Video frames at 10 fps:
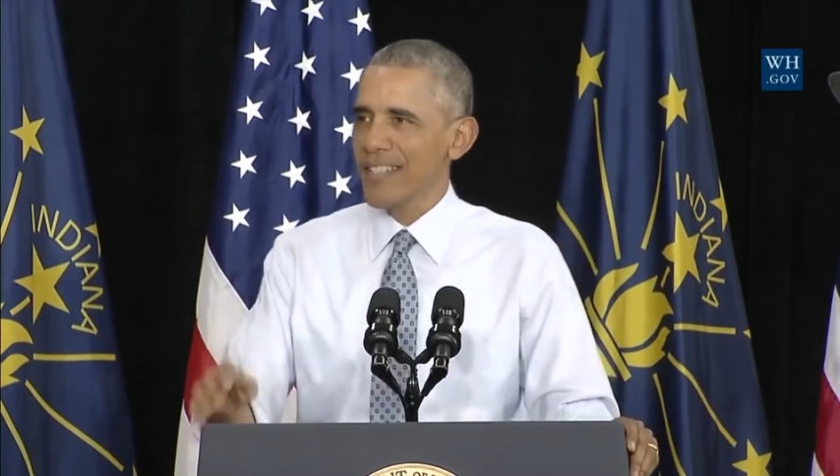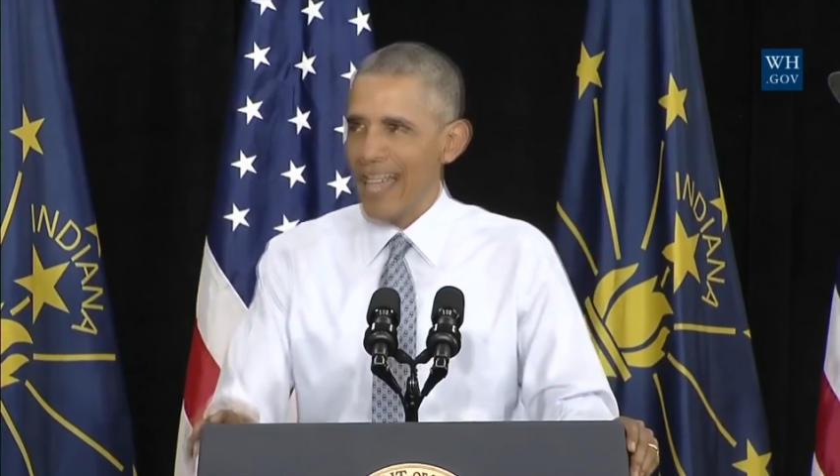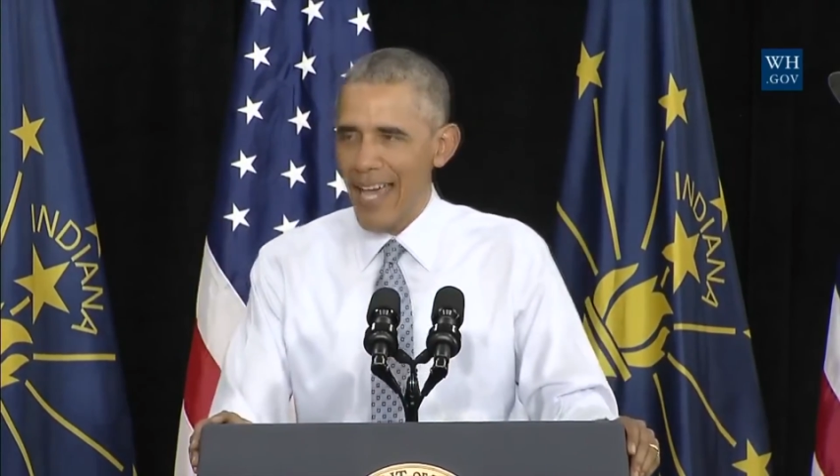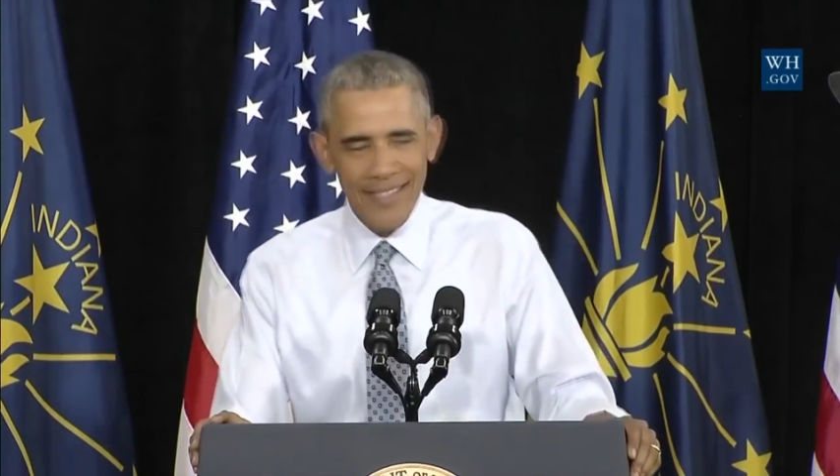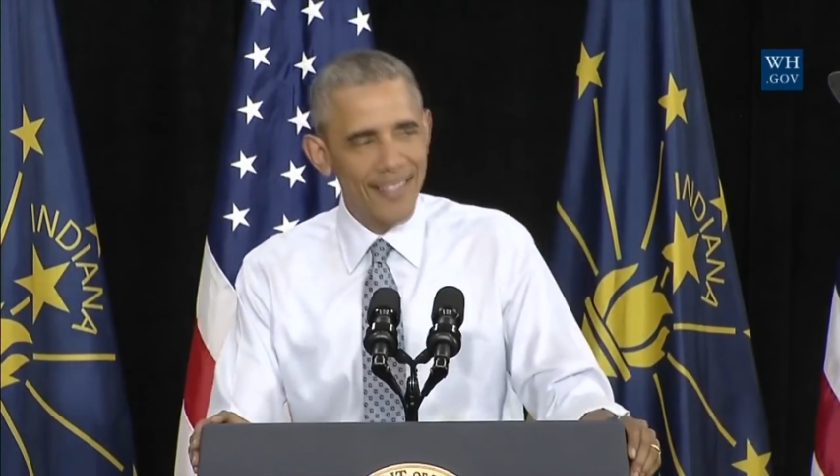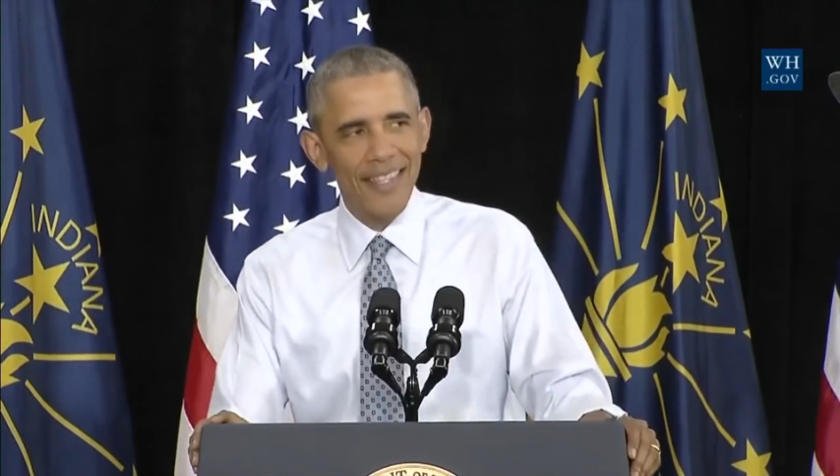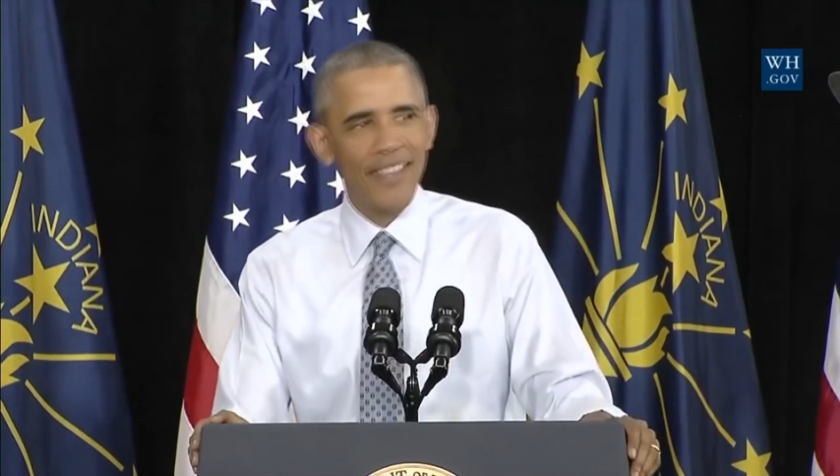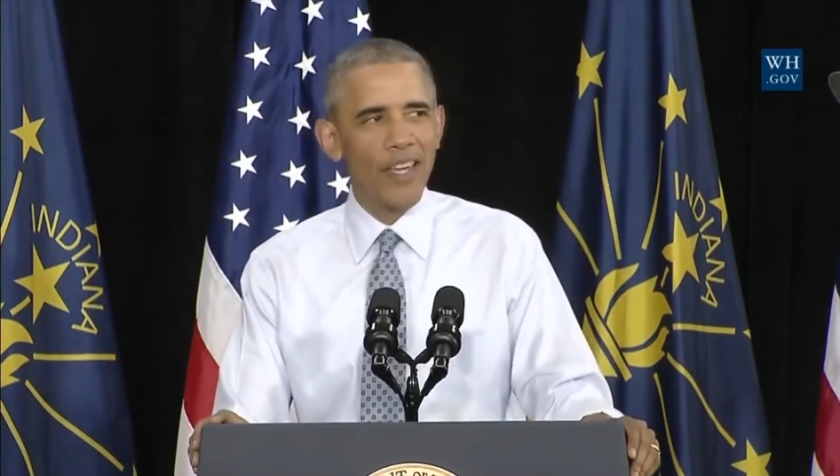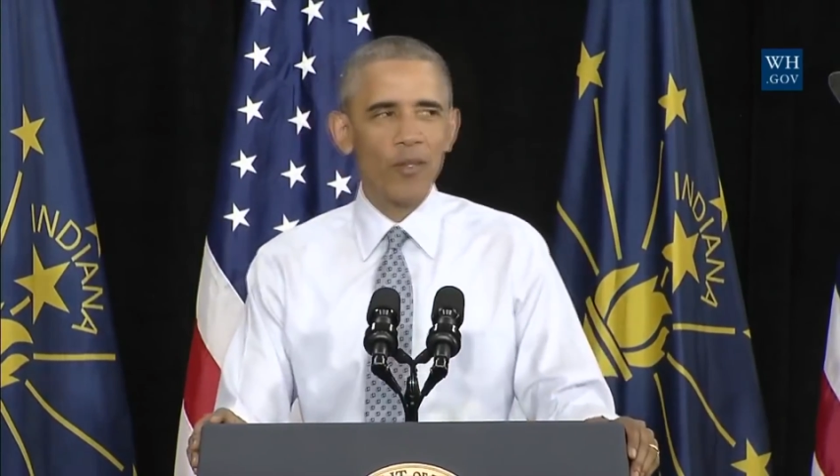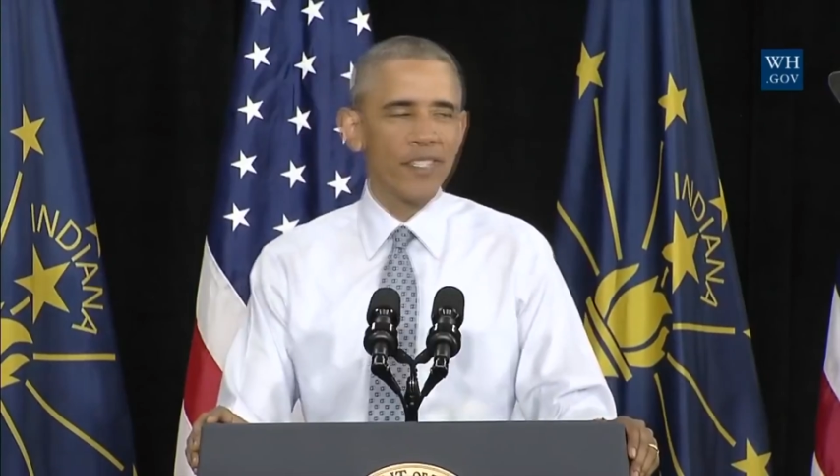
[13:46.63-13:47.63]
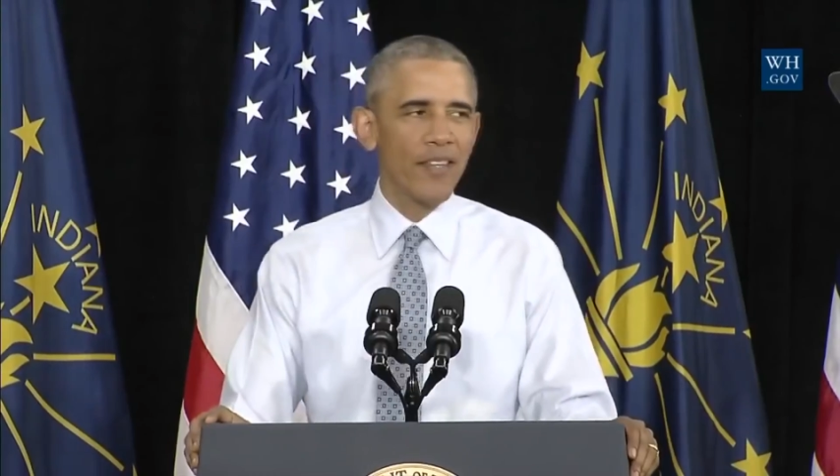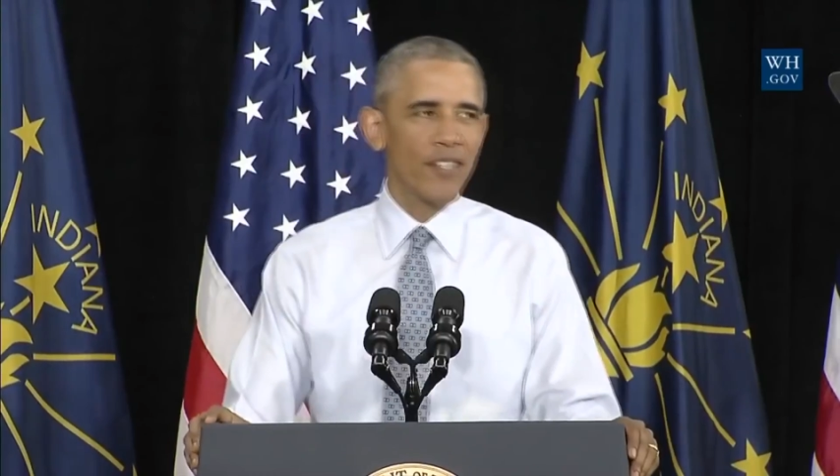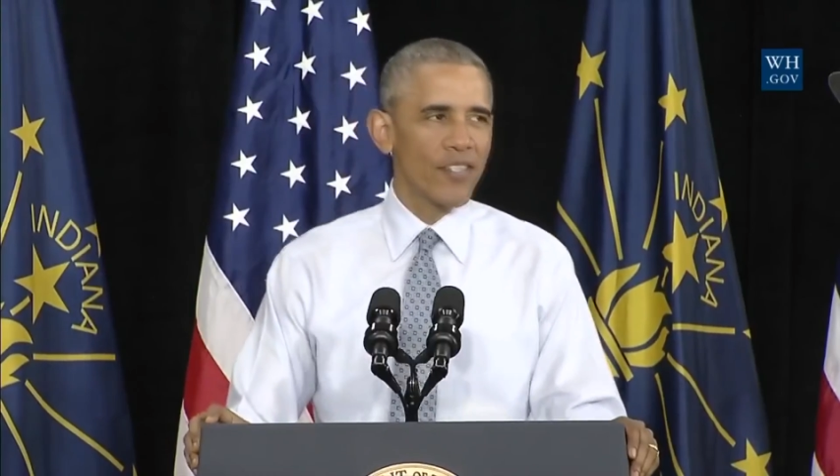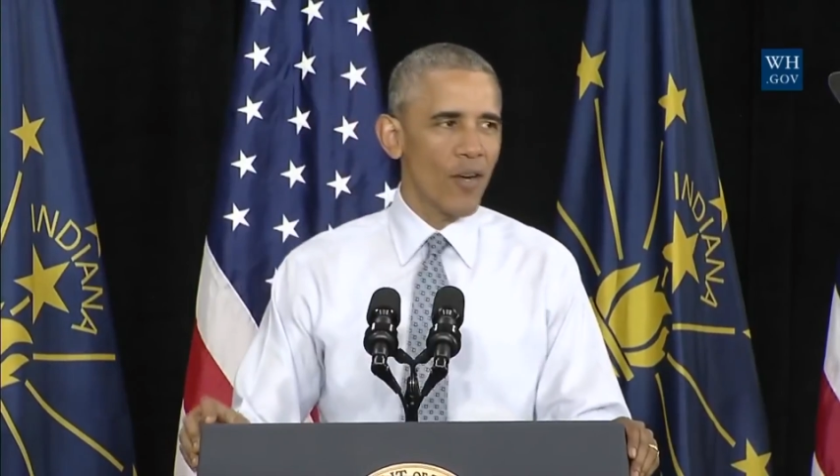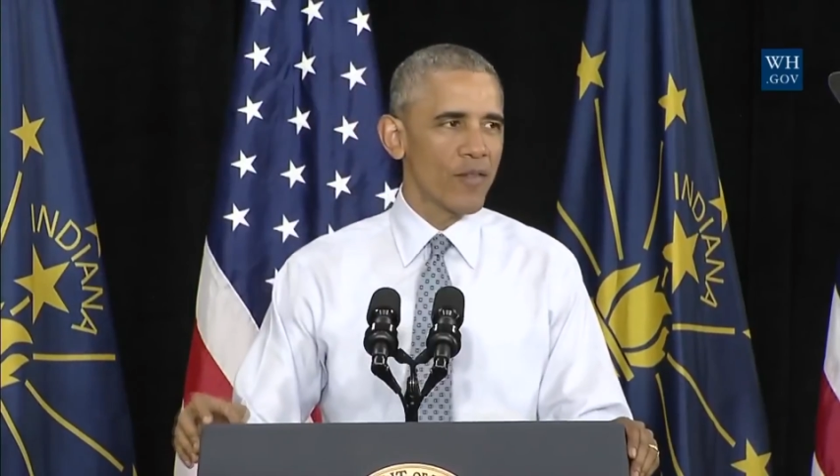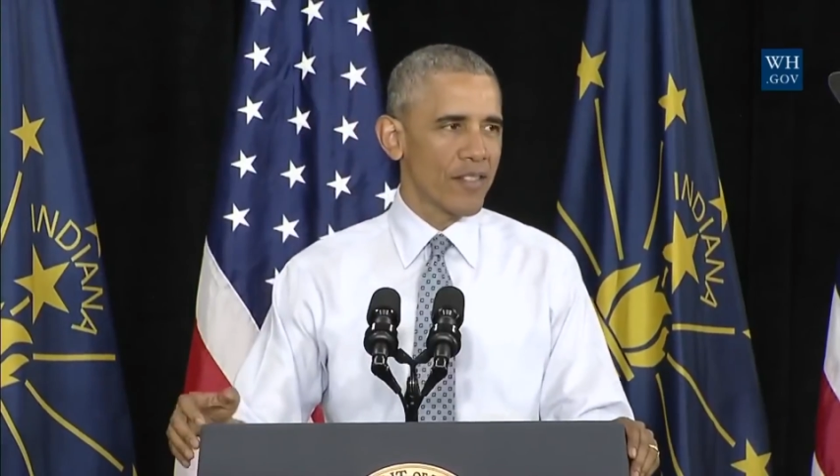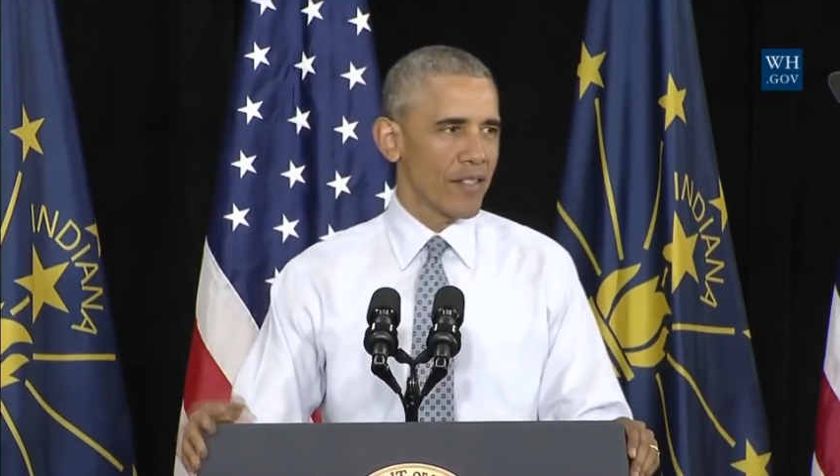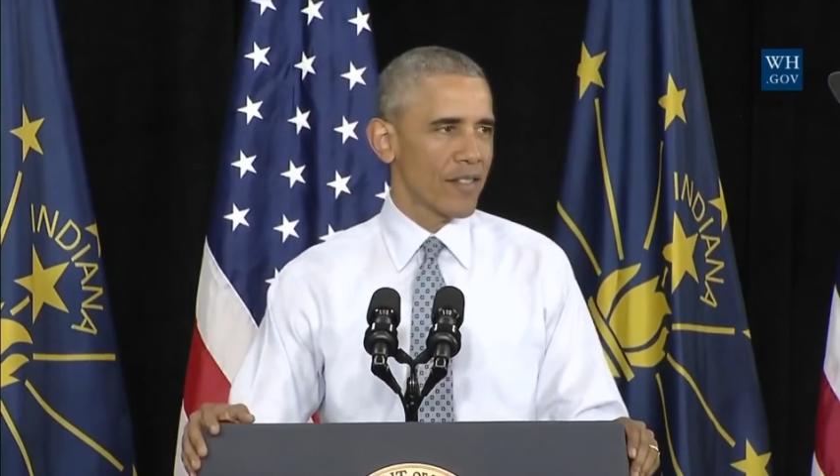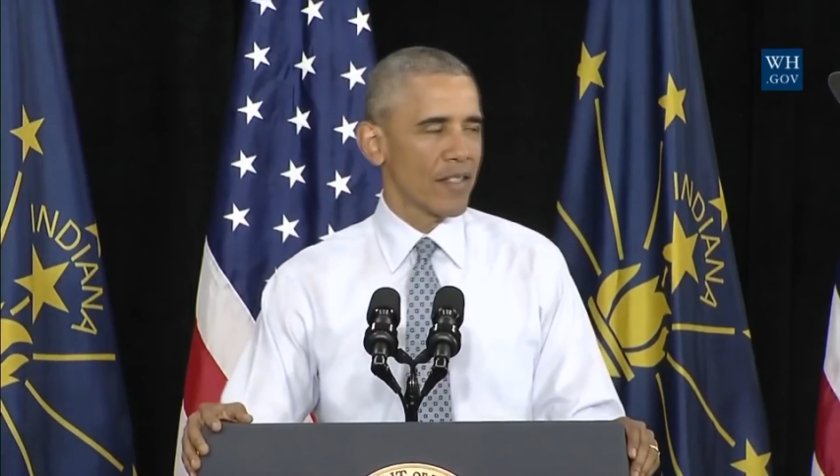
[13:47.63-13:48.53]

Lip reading: taxes than they receive in services.